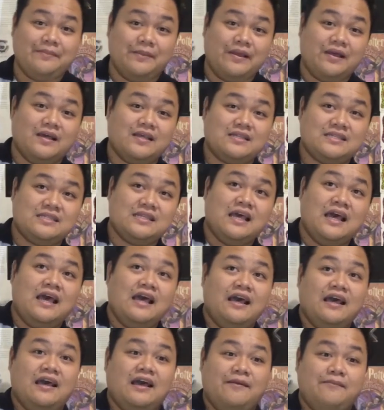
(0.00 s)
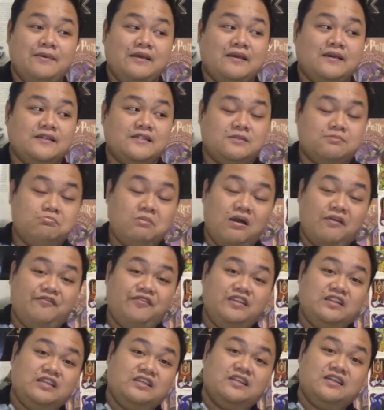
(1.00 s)
Because
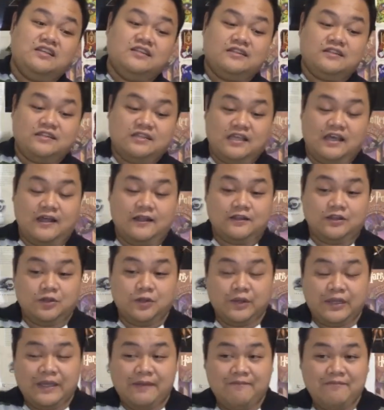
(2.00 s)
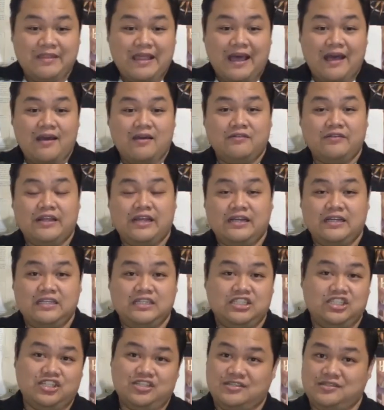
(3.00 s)
Buffy didn't took him down, and
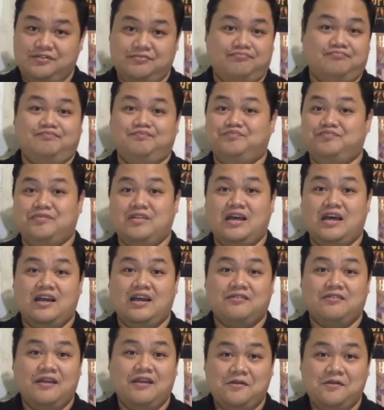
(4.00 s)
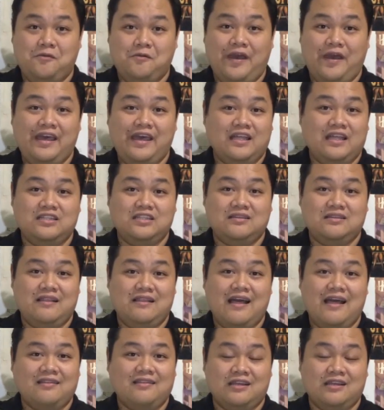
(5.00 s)
he just ran away and
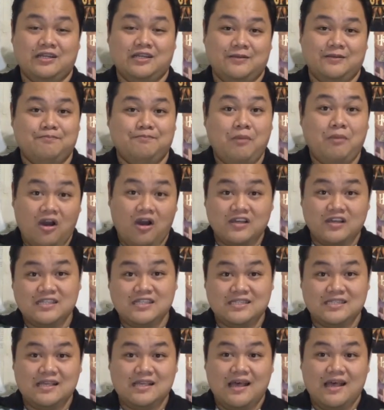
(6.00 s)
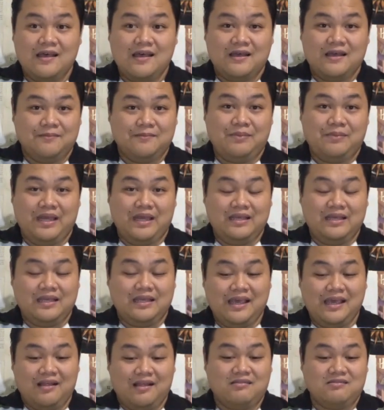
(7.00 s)
let her boss being
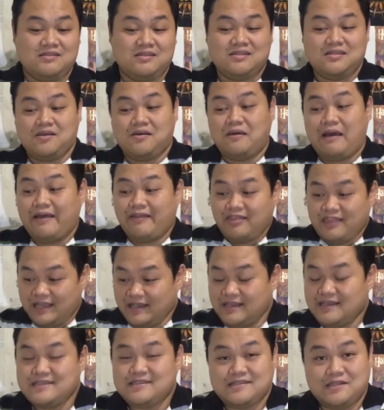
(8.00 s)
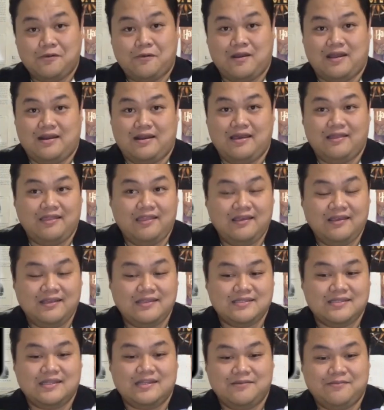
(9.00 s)
killed. So I think he's the one. I think
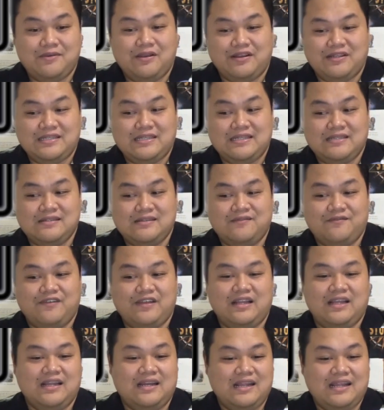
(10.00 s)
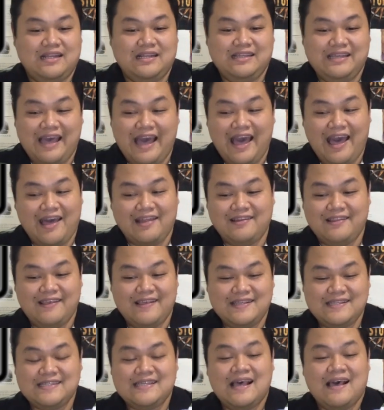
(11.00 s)
he's gonna be our season villain. And yeah,
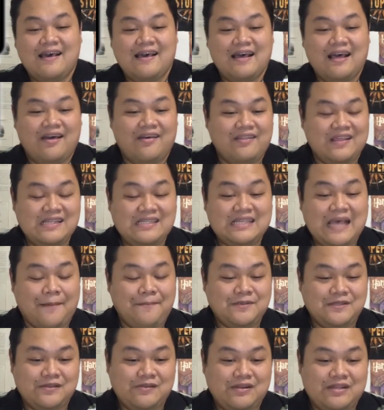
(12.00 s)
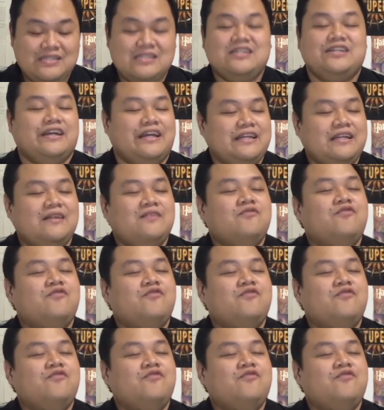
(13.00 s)
this episode is great.